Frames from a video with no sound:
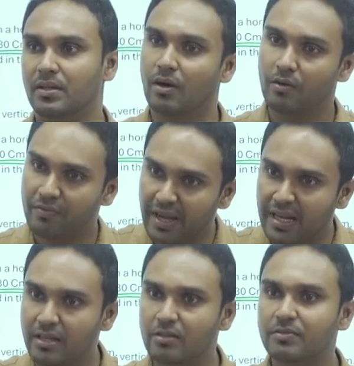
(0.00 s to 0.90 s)
of
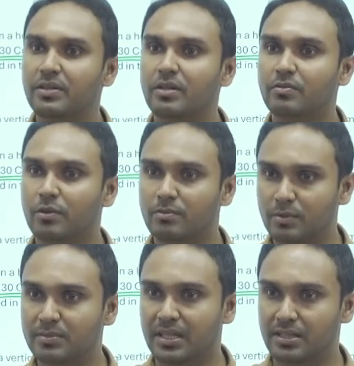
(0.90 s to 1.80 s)
any of the uniform
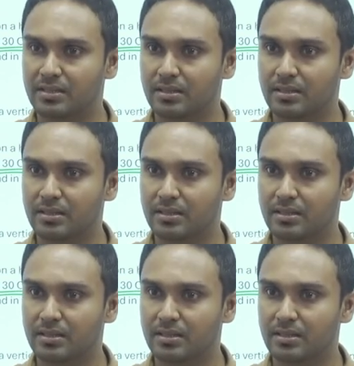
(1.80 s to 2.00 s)
objects.